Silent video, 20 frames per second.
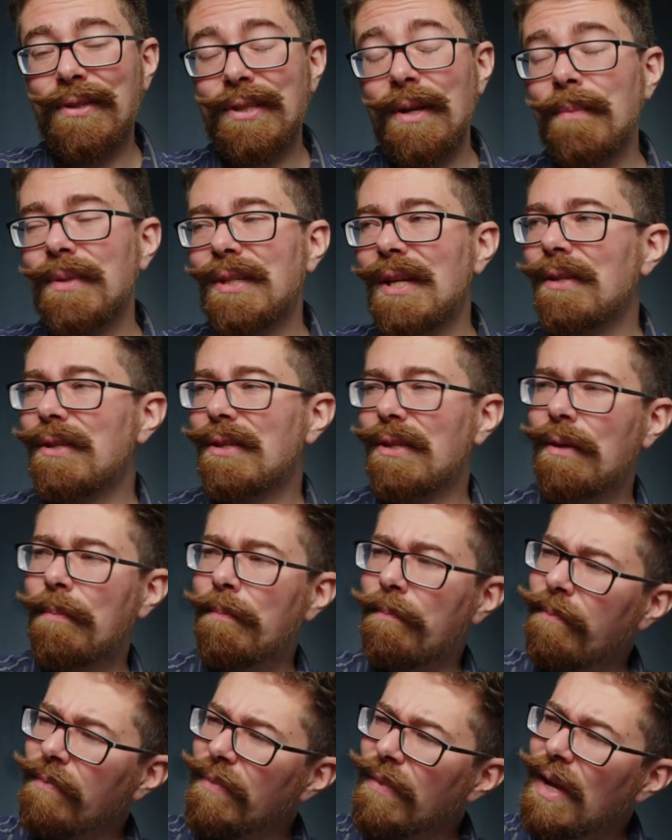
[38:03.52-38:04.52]
some sense of
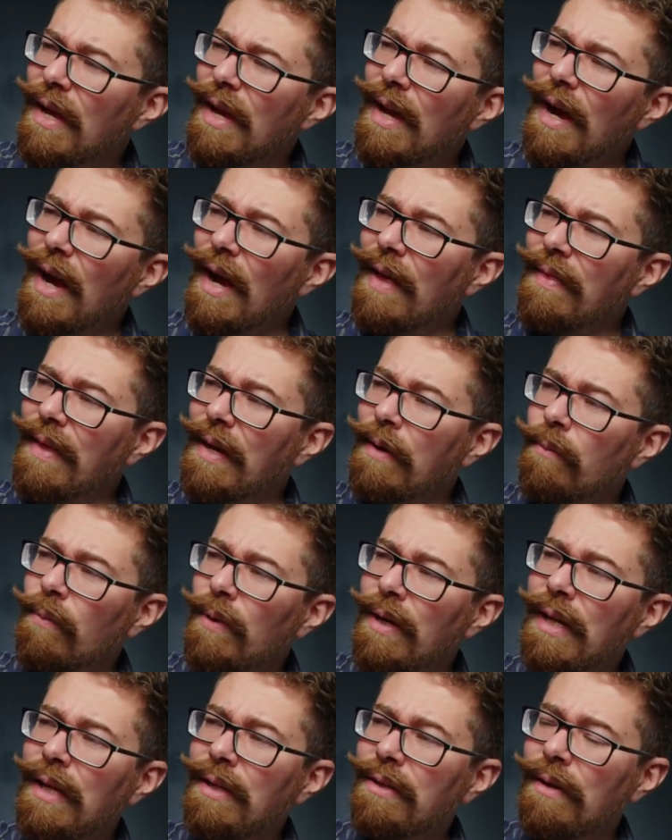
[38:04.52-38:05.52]
them. And then
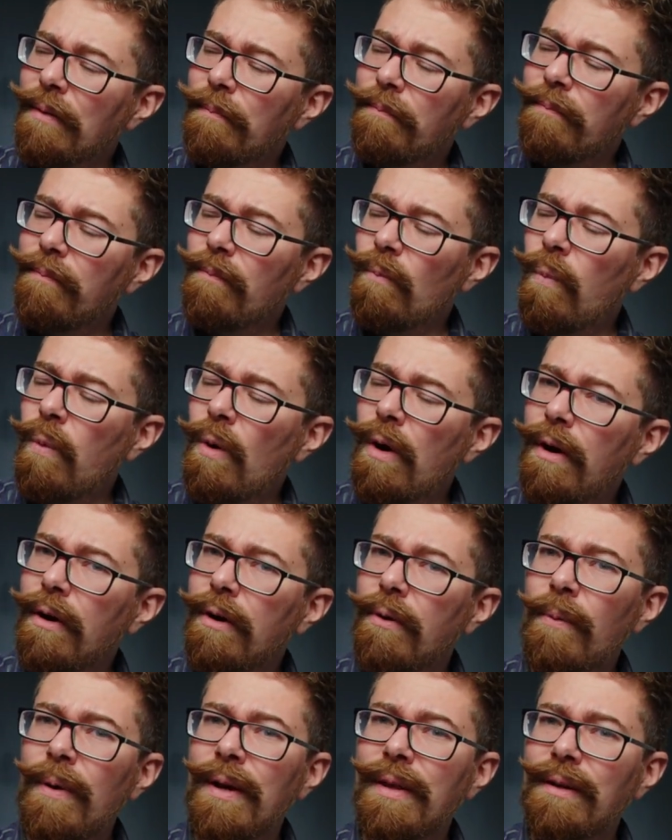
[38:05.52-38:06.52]
we need to
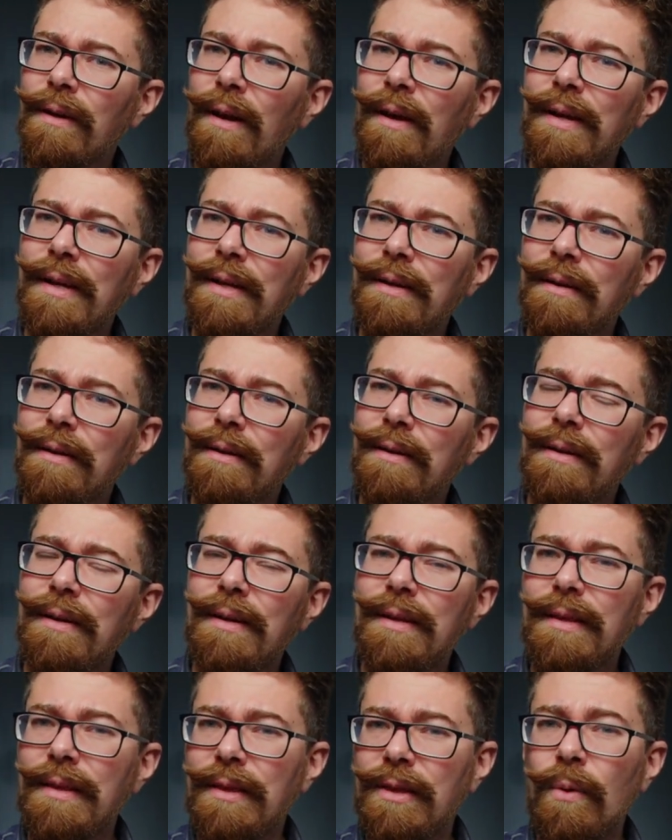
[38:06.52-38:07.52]
work with like
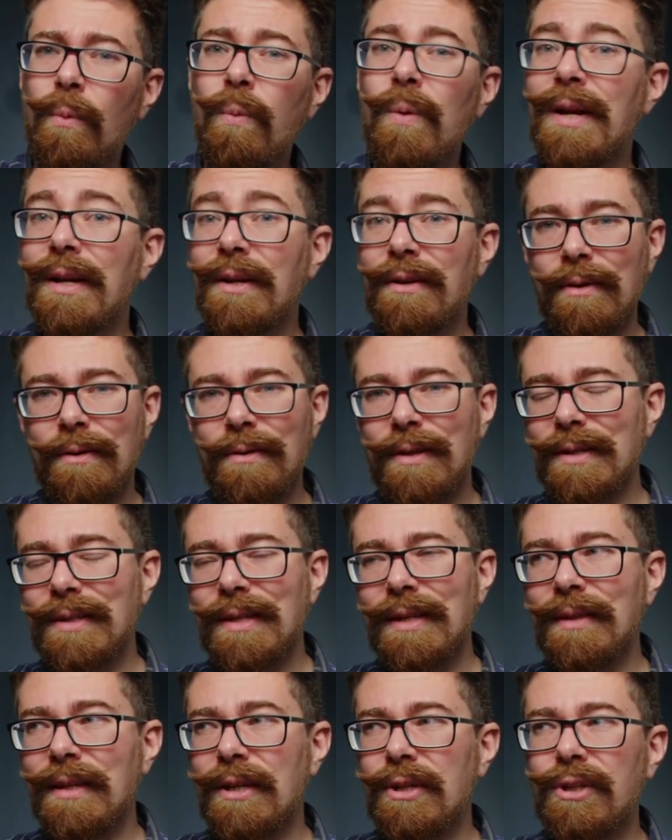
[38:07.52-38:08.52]
the window
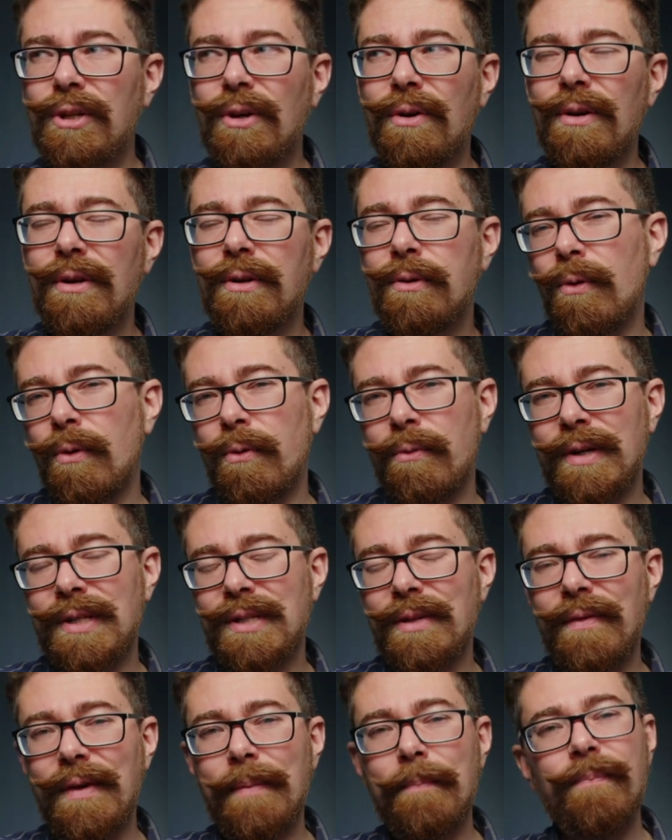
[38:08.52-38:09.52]
that's in this shot and all the
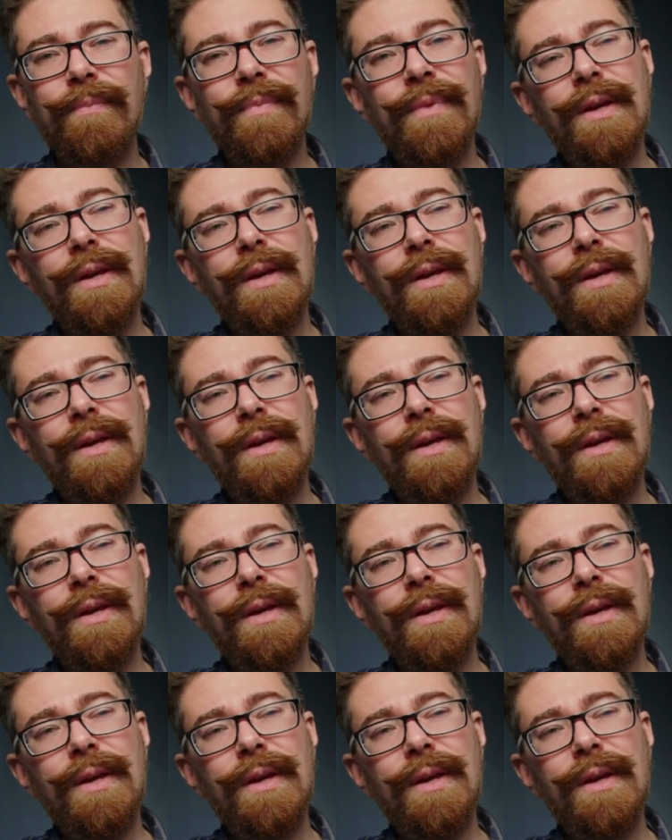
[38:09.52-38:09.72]
rest of it.